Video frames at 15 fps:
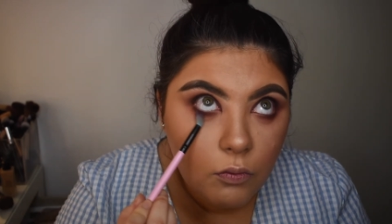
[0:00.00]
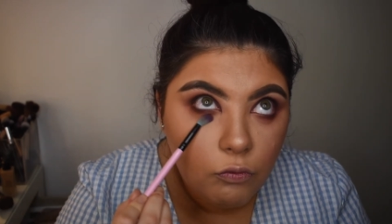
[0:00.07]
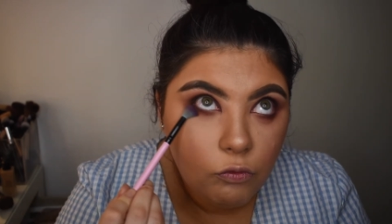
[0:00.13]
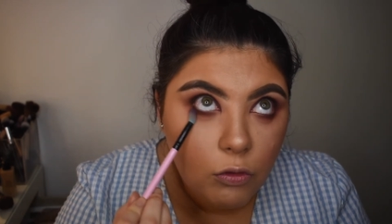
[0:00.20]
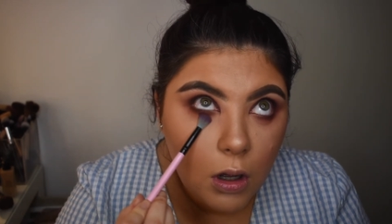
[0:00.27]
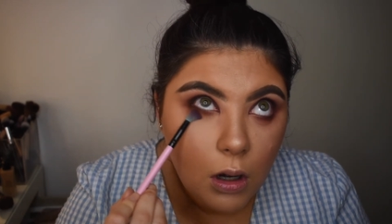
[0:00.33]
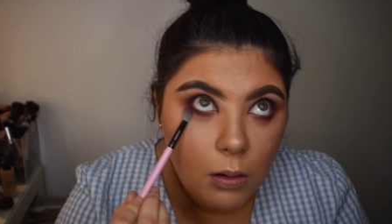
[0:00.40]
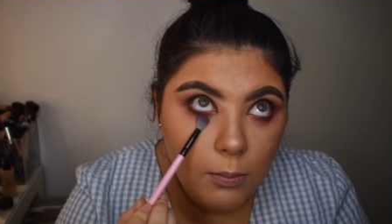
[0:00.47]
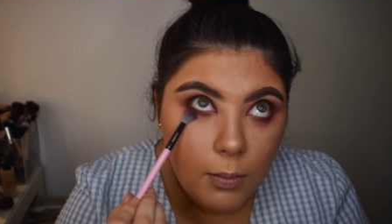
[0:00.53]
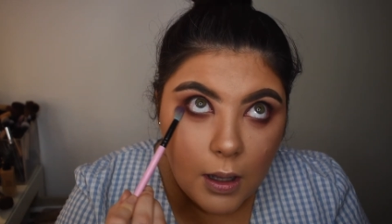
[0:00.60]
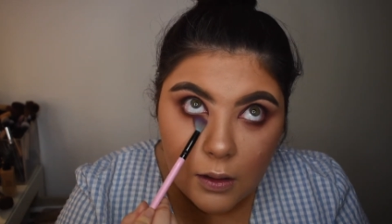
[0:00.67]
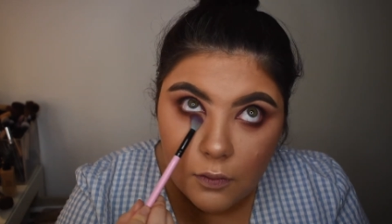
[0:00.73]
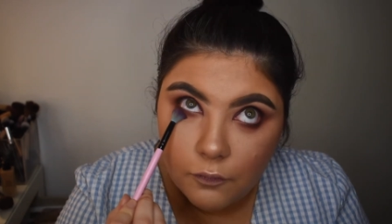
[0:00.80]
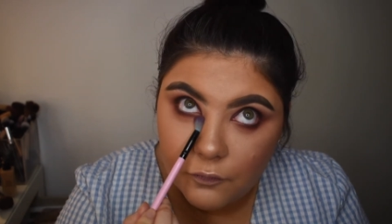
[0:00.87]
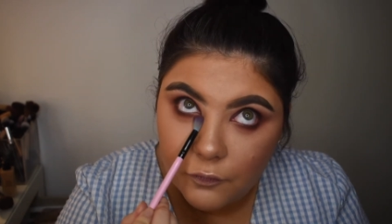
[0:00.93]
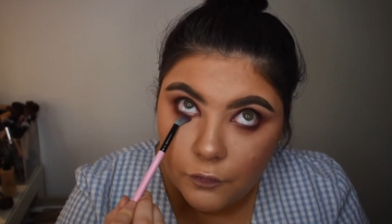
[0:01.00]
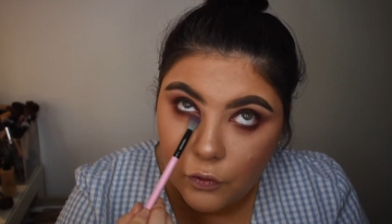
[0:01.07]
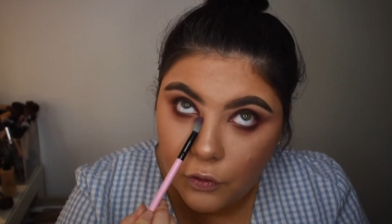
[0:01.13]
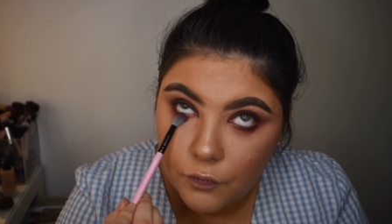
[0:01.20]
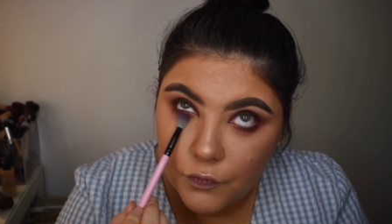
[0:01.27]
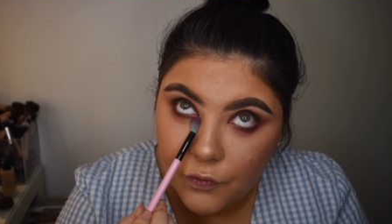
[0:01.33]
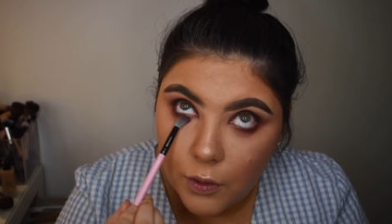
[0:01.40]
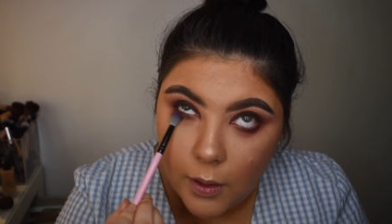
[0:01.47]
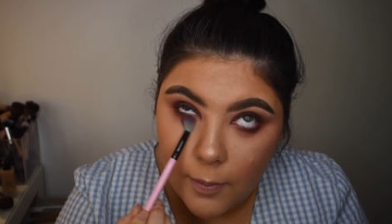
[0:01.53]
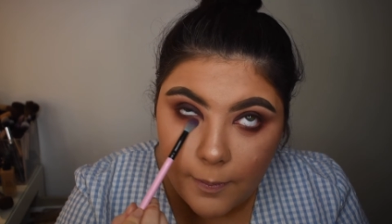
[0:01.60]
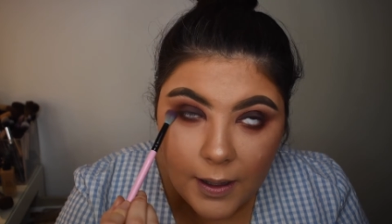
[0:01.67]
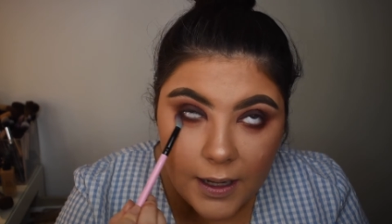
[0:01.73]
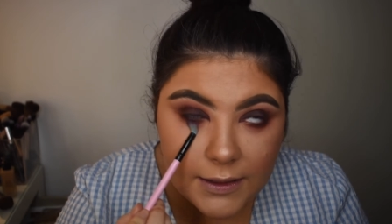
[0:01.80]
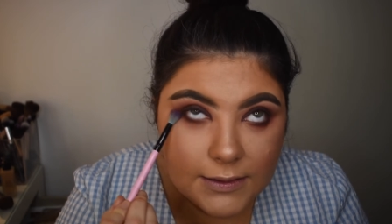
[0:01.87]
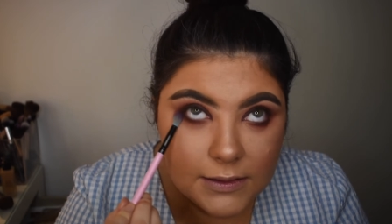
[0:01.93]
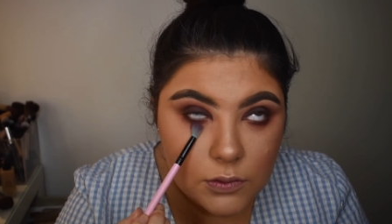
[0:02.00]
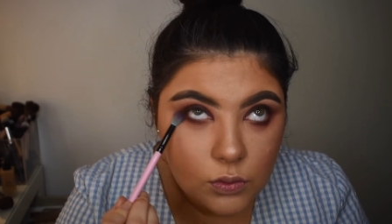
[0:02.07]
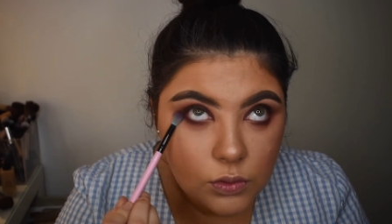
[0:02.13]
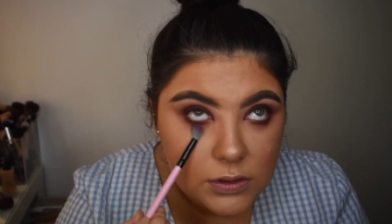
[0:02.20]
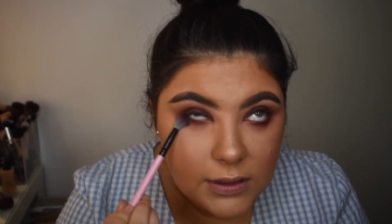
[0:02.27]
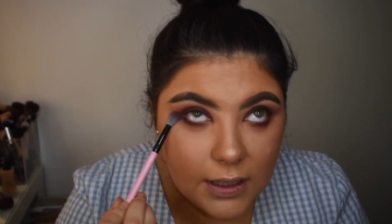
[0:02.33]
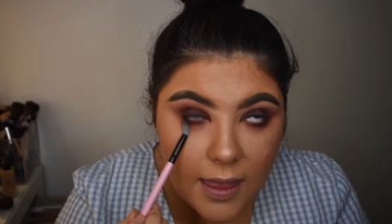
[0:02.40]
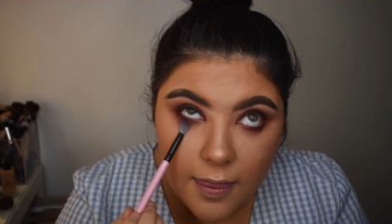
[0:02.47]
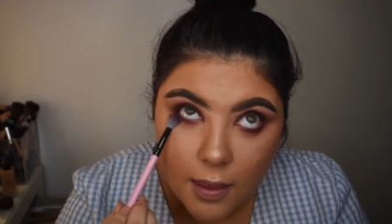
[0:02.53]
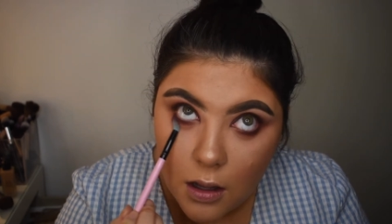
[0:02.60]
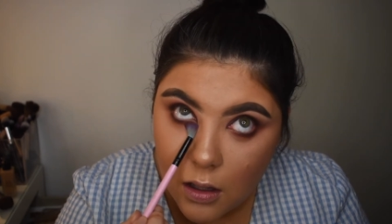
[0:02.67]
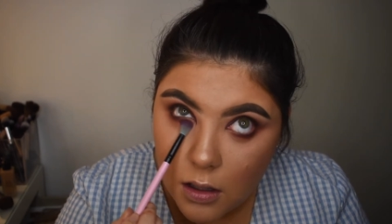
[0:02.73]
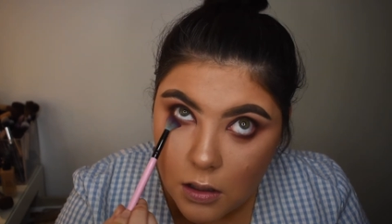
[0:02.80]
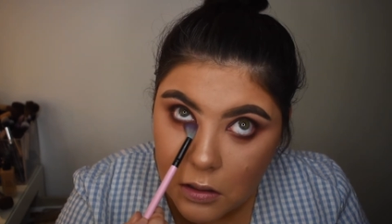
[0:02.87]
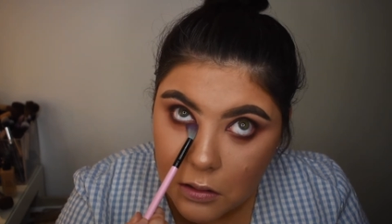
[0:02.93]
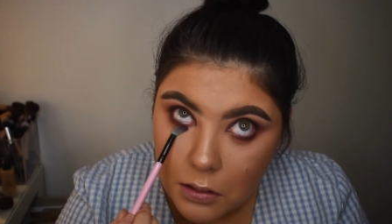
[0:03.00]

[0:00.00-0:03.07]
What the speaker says: run back and forth so it blends it all together.